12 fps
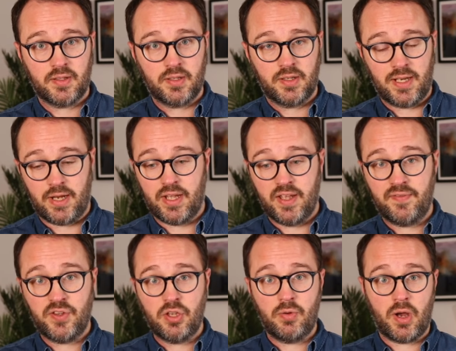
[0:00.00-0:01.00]
Now, if
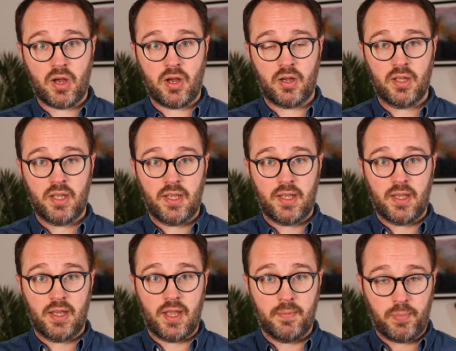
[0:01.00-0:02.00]
you are
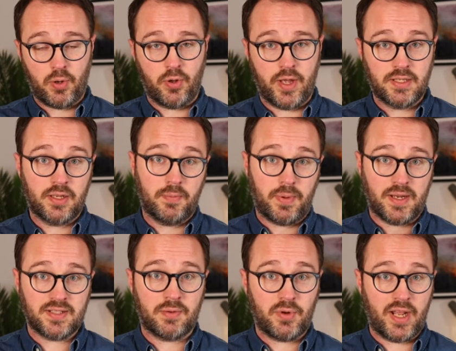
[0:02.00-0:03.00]
employed by
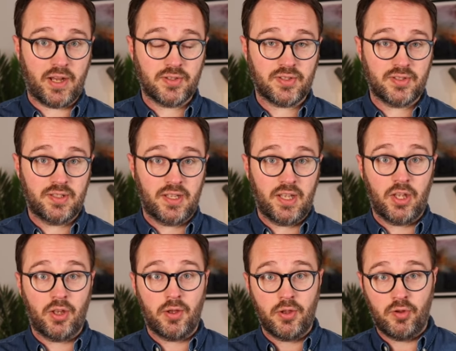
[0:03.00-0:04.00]
someone else,
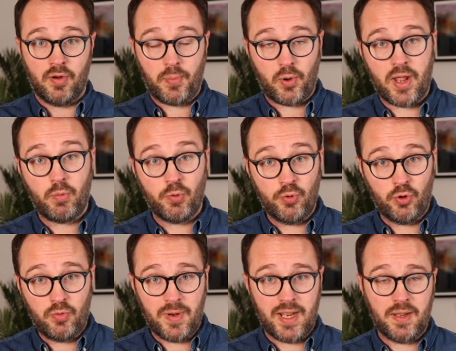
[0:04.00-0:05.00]
your employer will
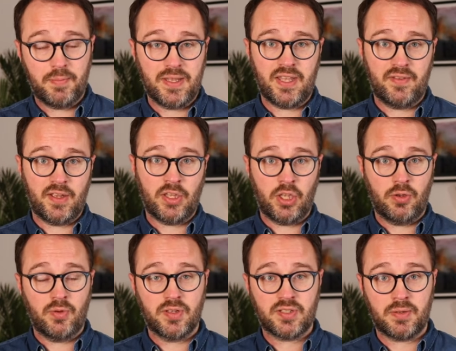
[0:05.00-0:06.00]
normally be giving
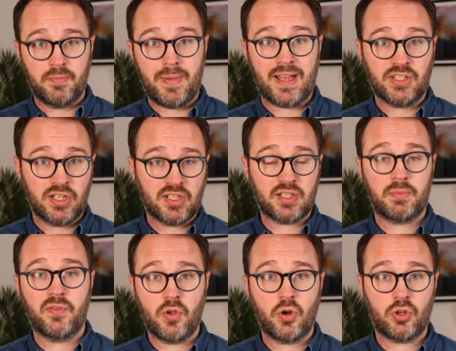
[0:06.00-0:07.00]
you some, matching some of
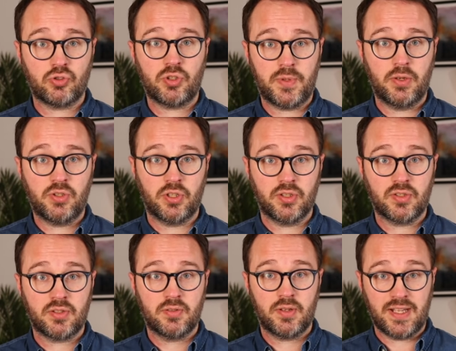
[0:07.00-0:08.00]
your contributions
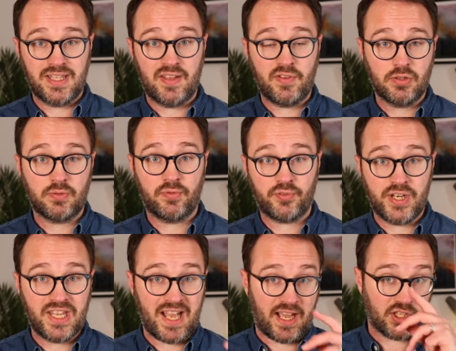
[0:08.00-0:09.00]
and giving you some free
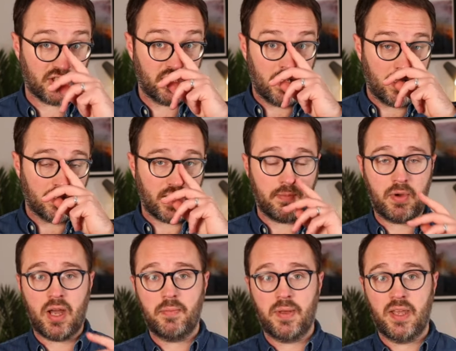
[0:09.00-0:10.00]
cash. That
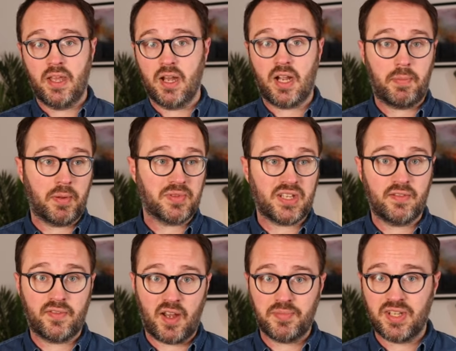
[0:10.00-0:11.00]
might be a couple of percent,
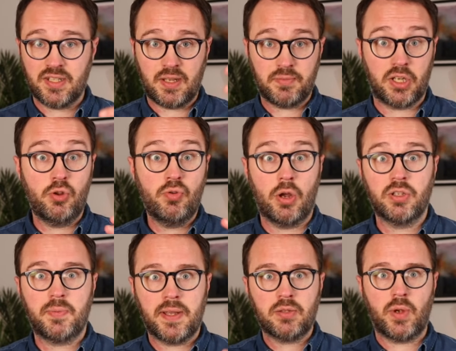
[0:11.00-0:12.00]
5%, 10%, who knows,
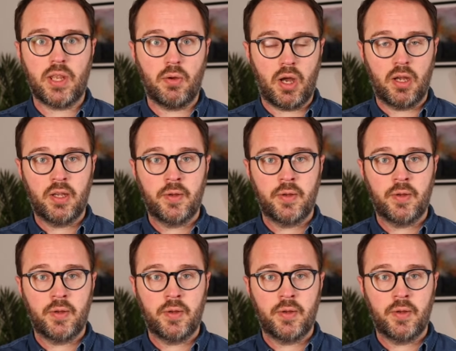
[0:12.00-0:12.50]
depends where you are.